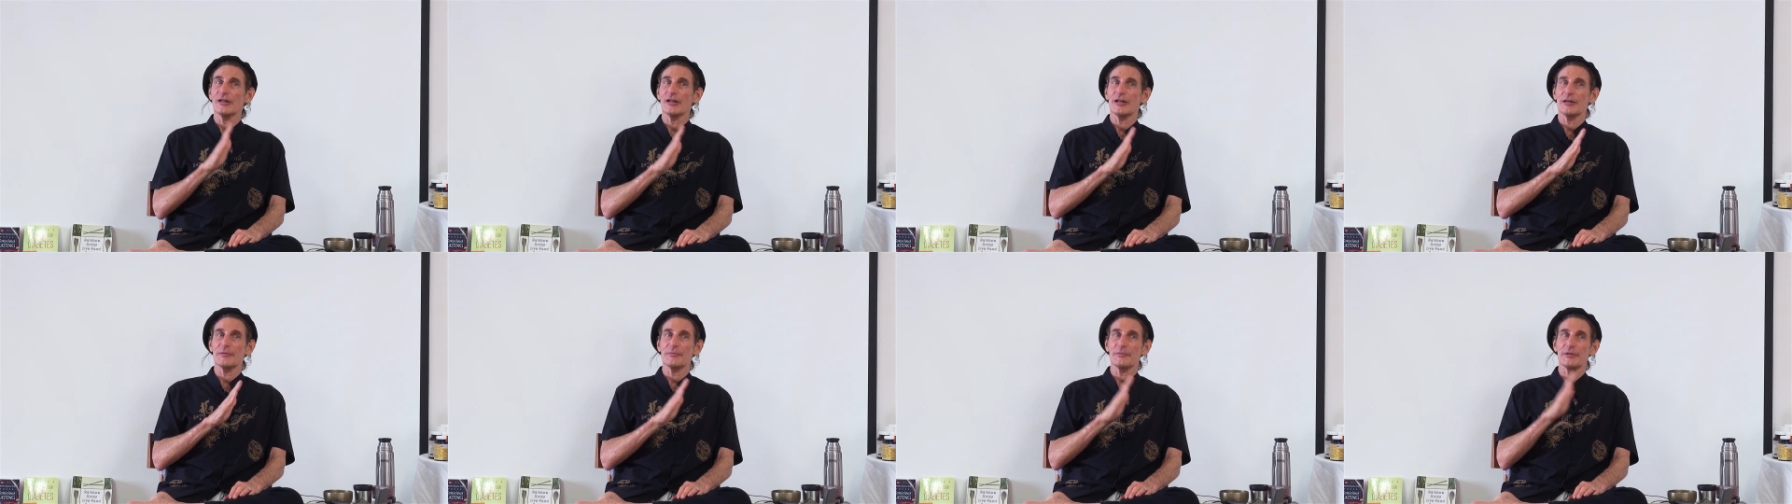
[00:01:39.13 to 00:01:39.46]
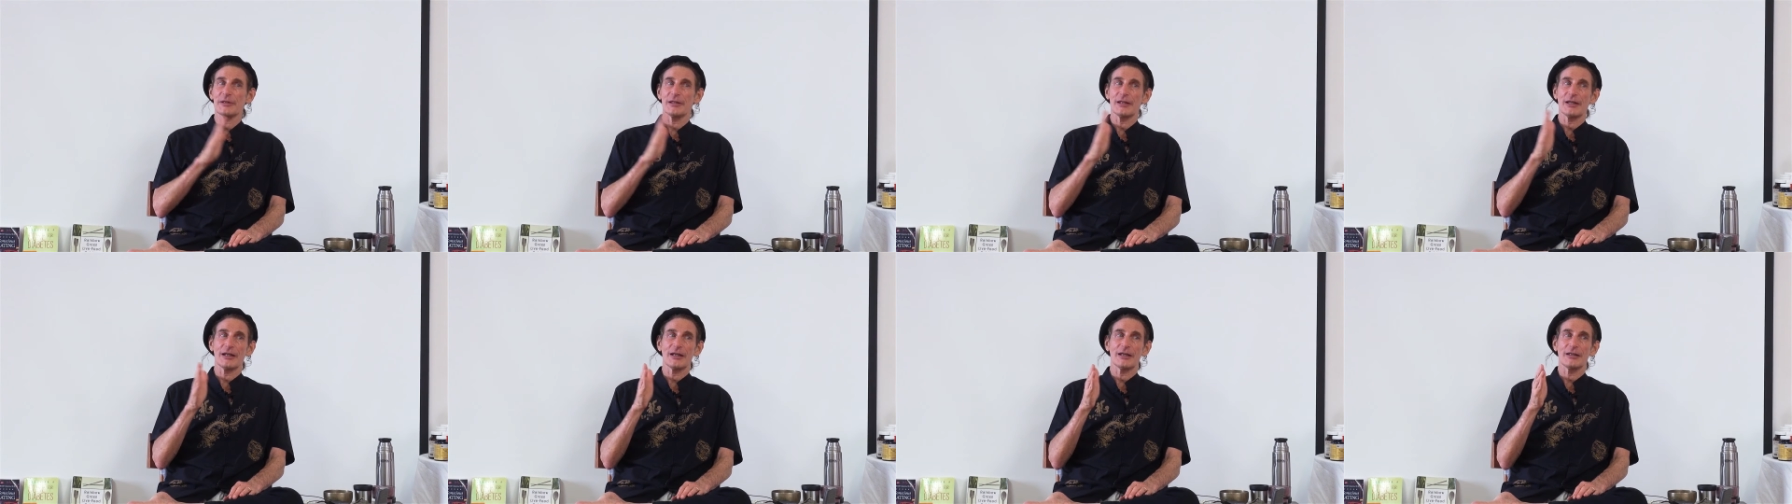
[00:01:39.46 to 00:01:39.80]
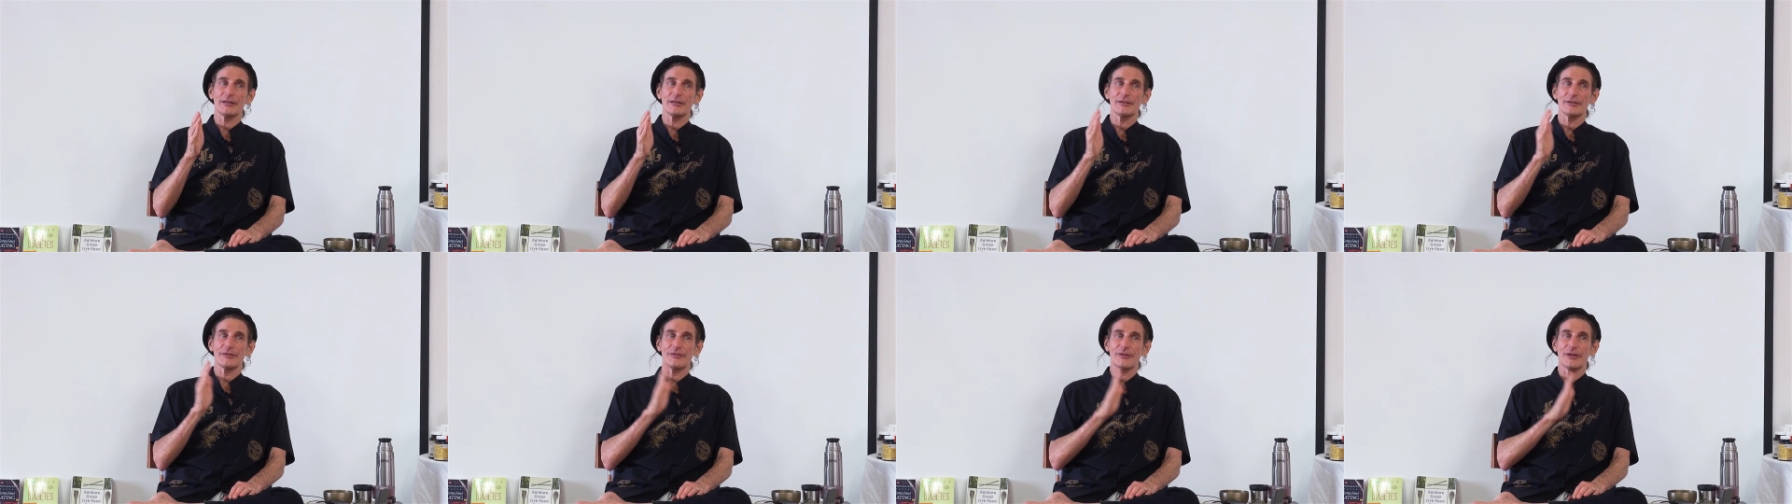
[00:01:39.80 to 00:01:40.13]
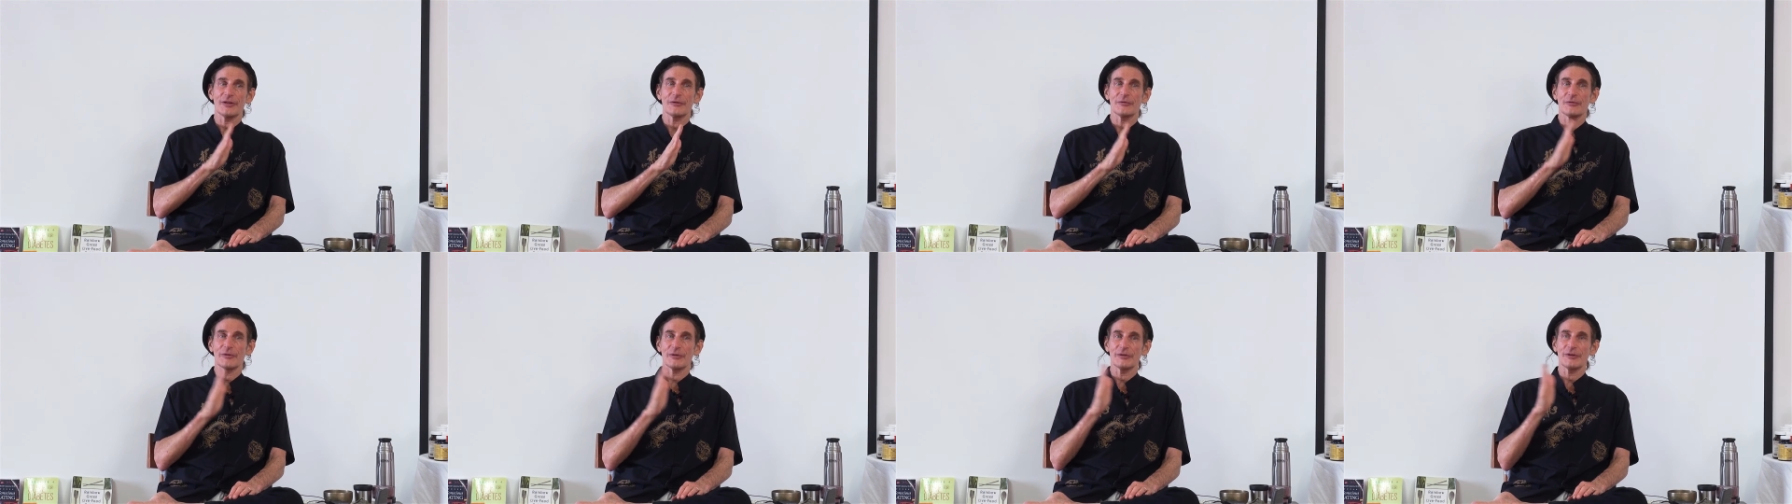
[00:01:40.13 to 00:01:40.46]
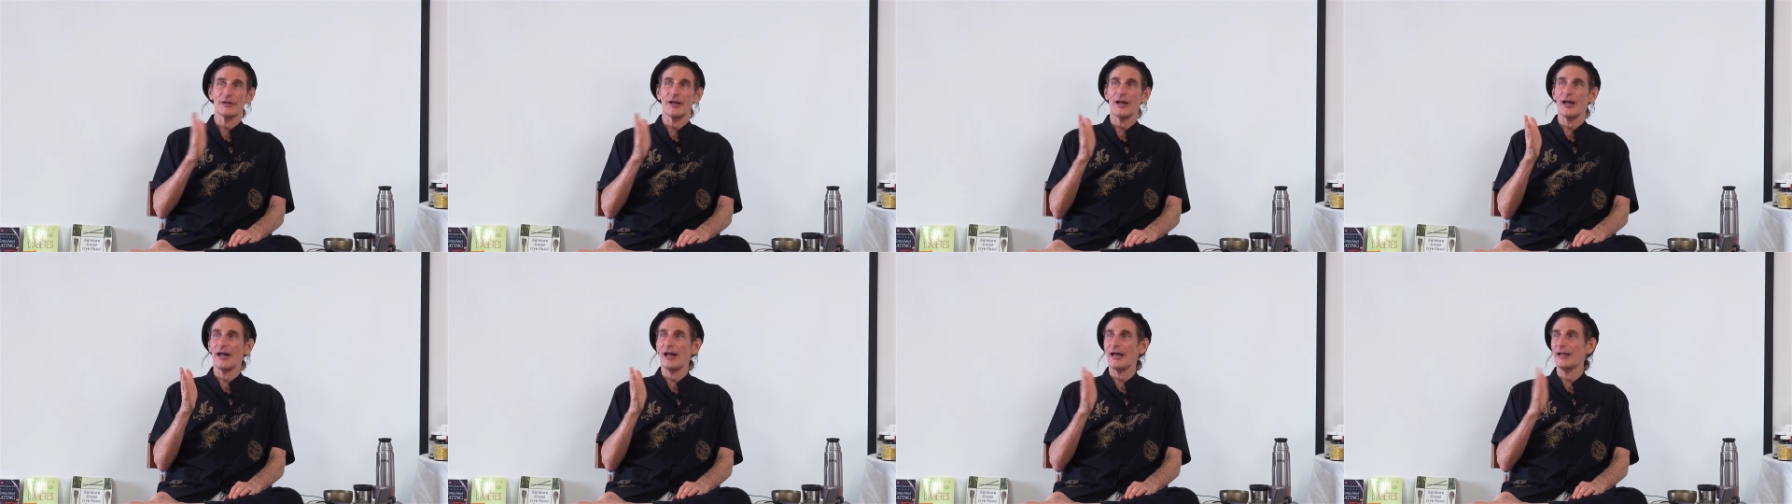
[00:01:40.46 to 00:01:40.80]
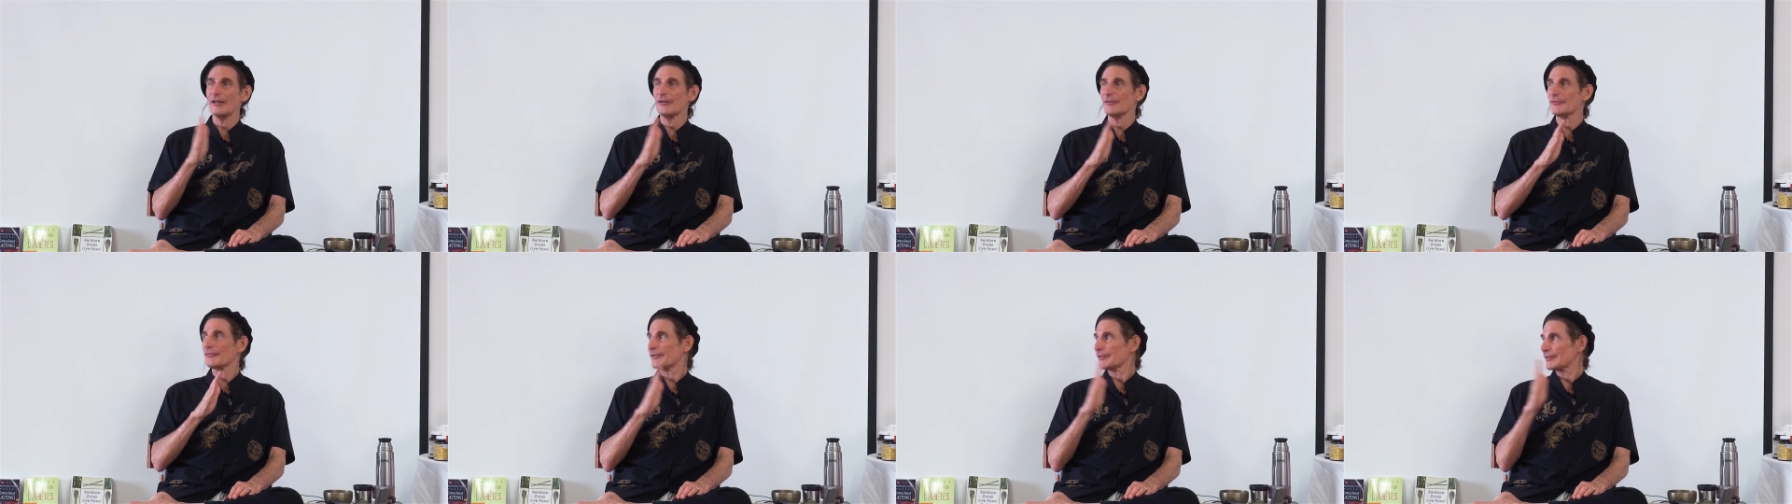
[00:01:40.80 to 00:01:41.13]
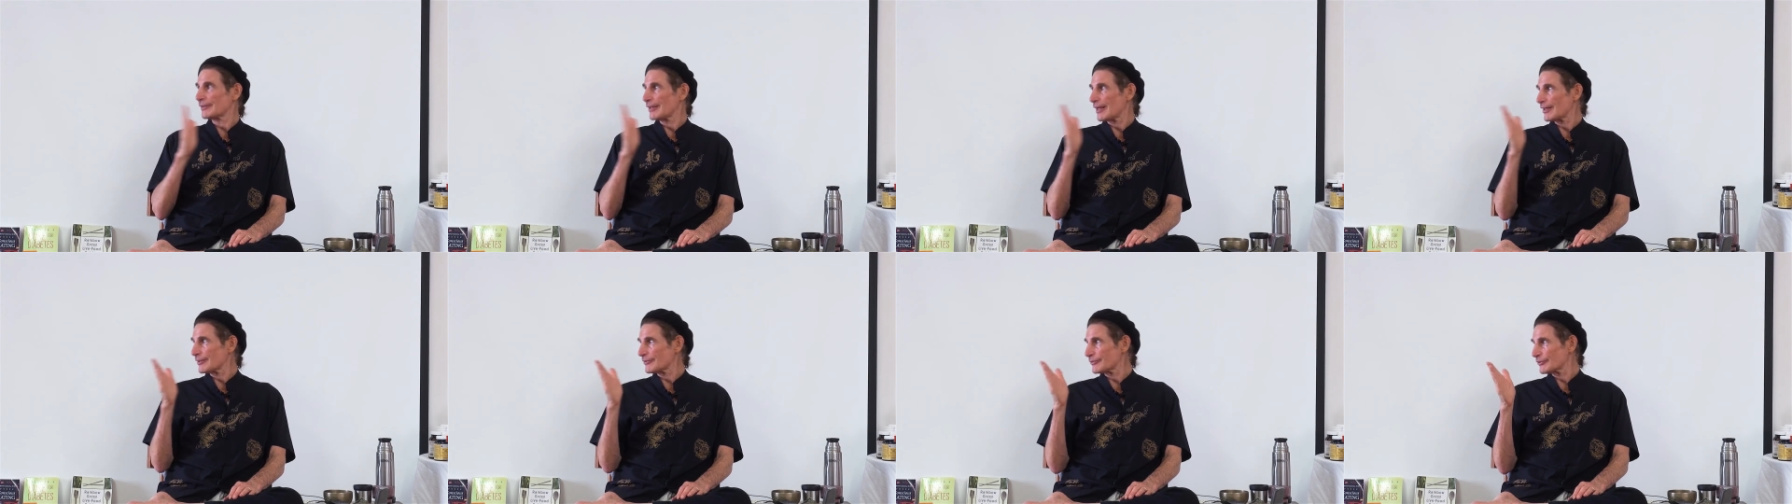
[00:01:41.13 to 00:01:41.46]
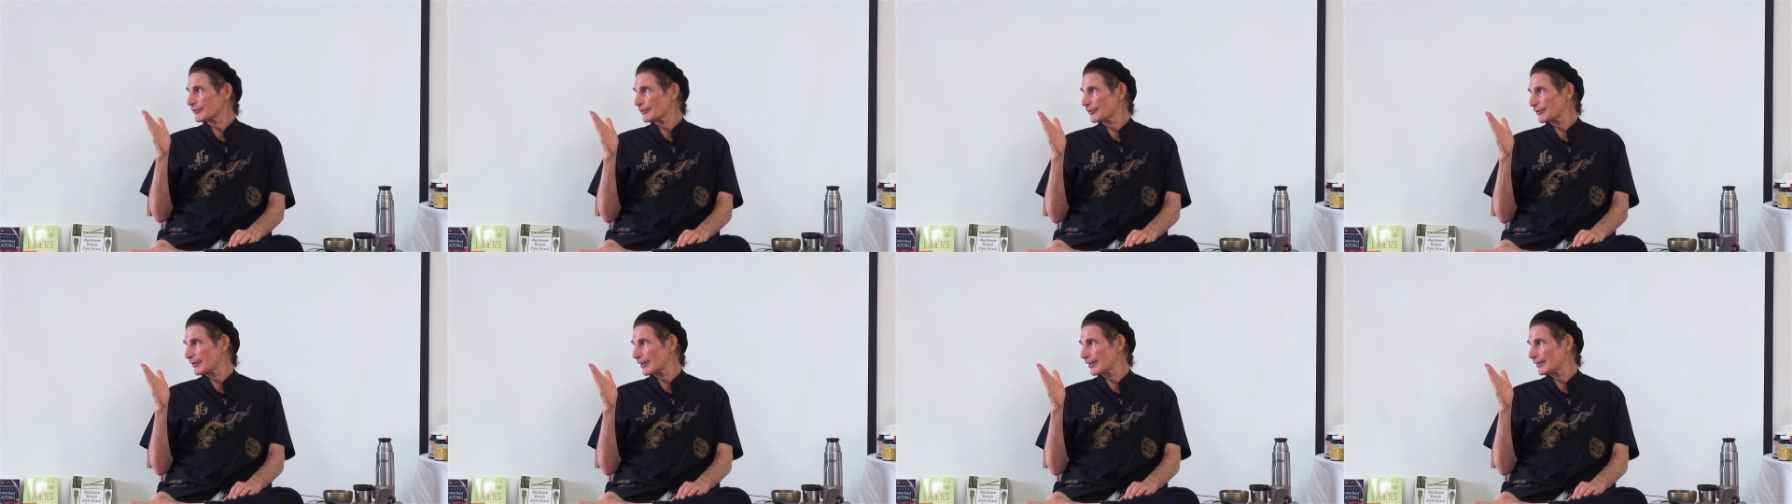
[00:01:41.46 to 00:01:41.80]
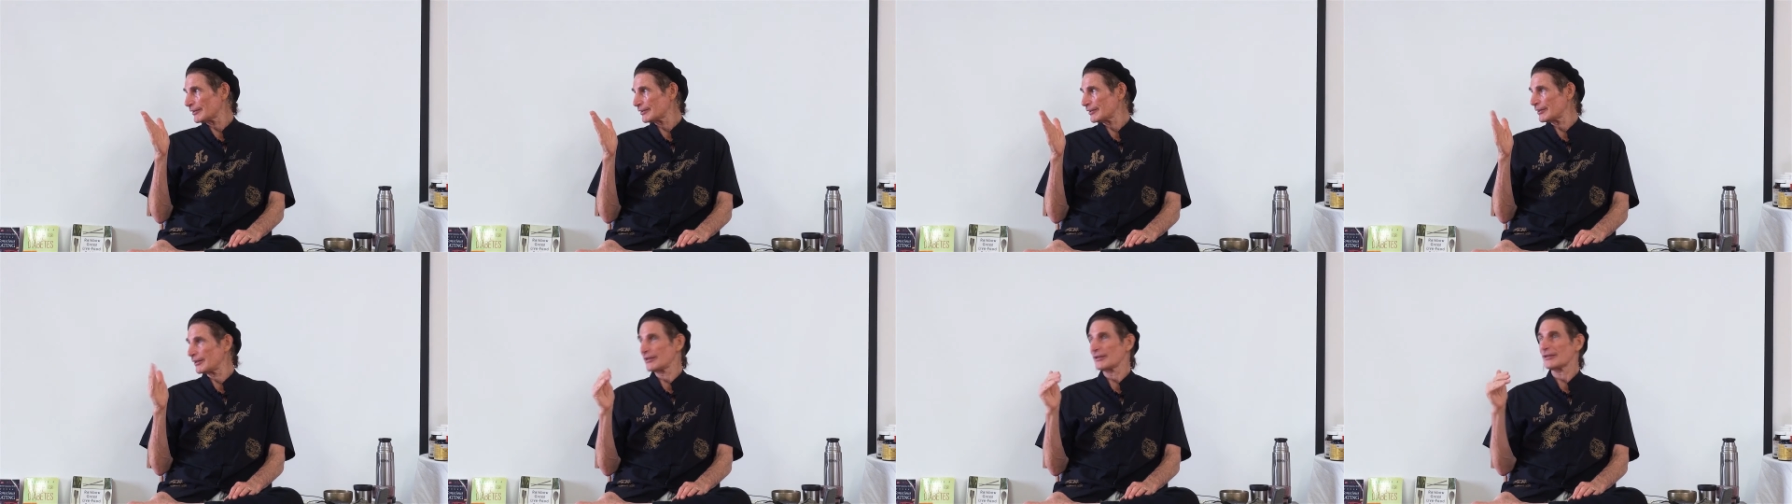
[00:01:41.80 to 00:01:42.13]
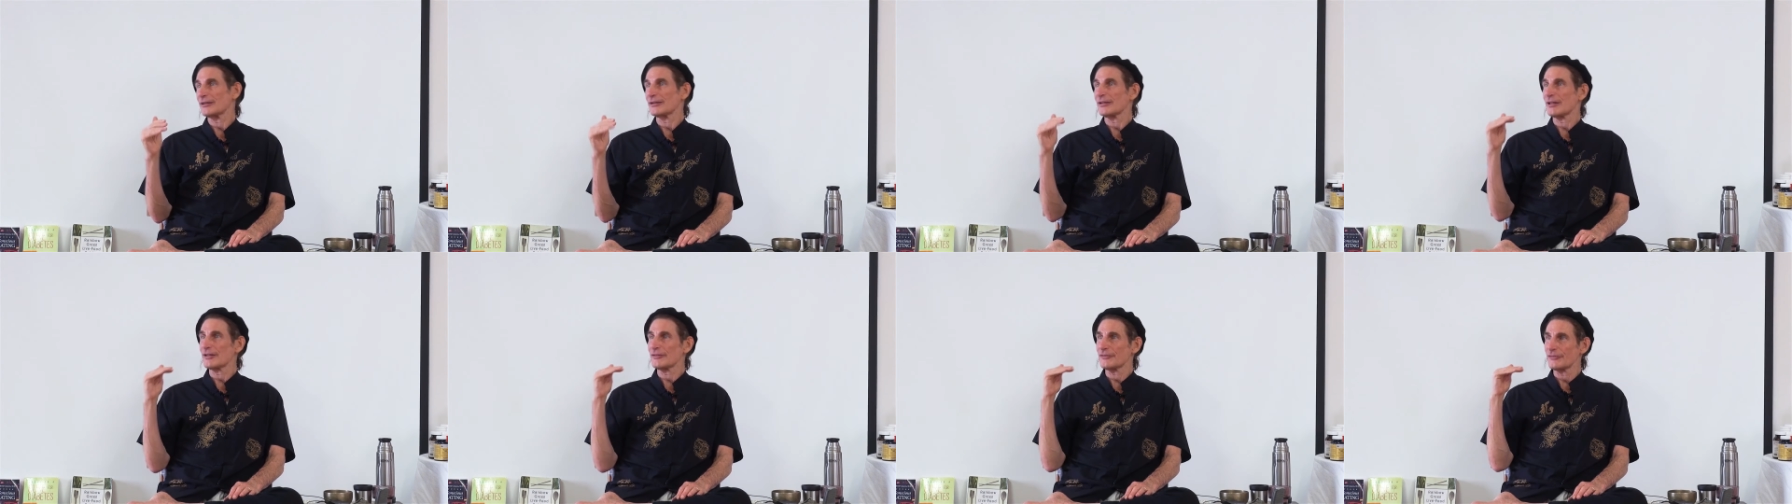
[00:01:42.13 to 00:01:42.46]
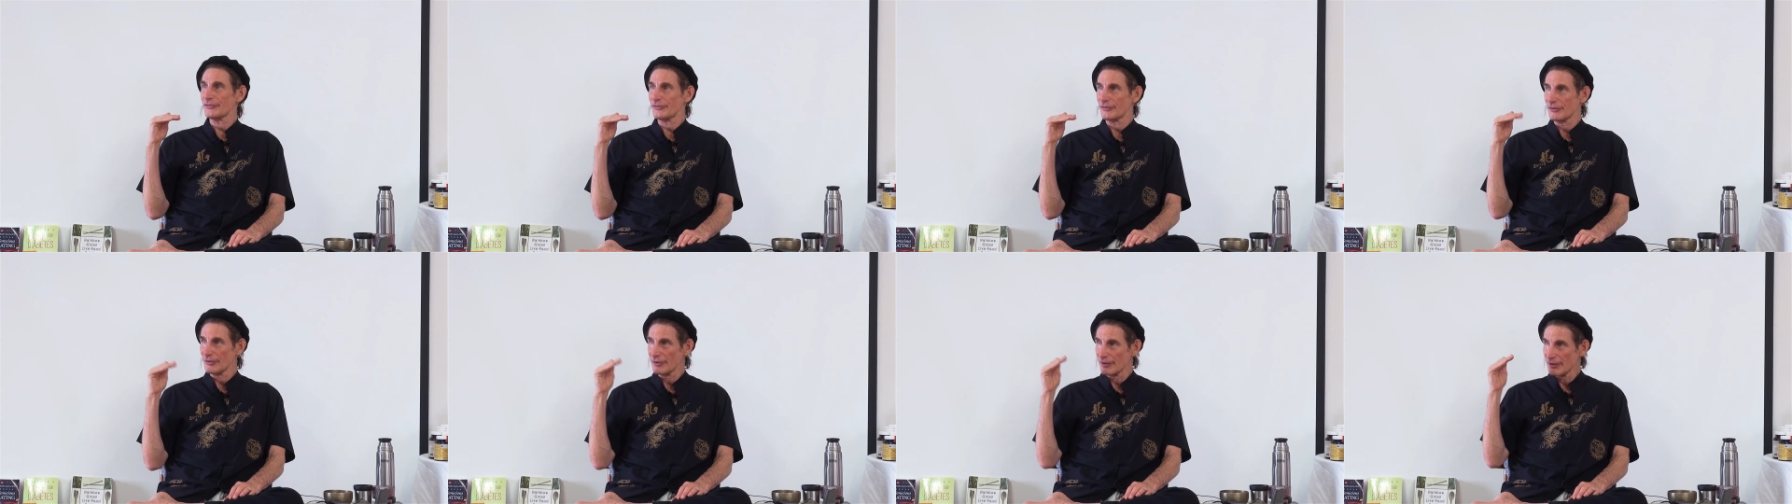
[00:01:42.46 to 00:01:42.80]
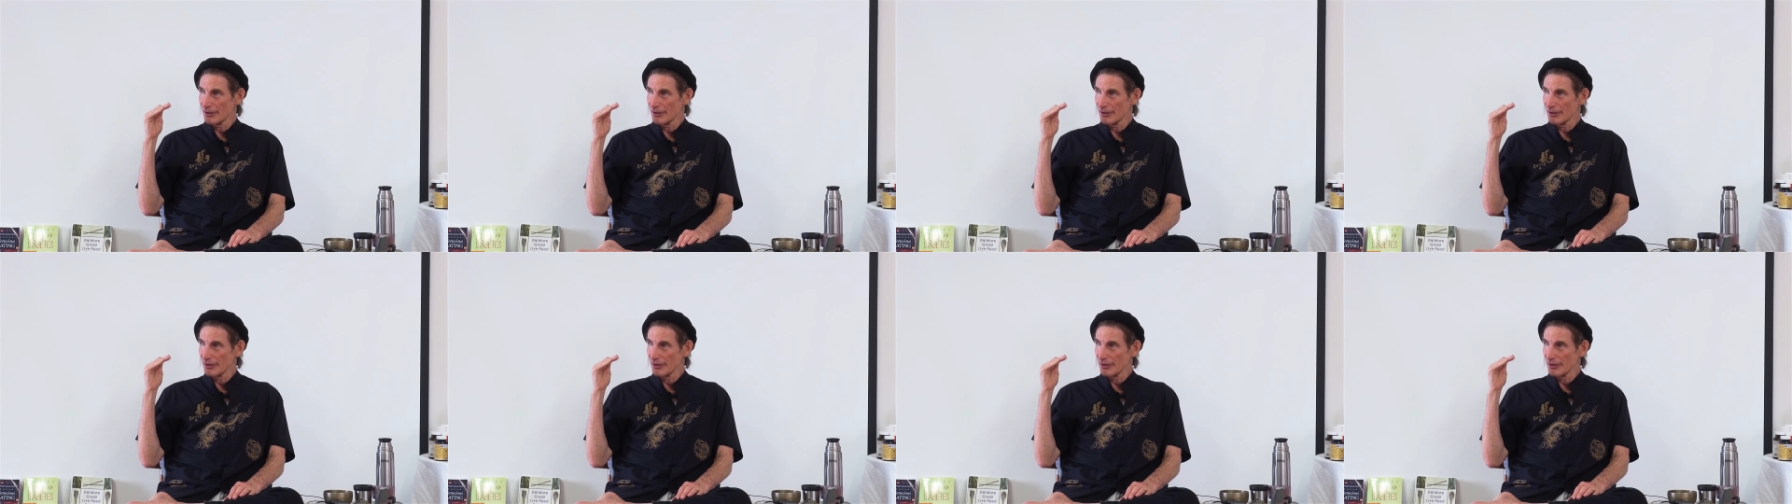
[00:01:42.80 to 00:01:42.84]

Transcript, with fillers: and began saying, well, no, I don't think that's a good idea. Let's,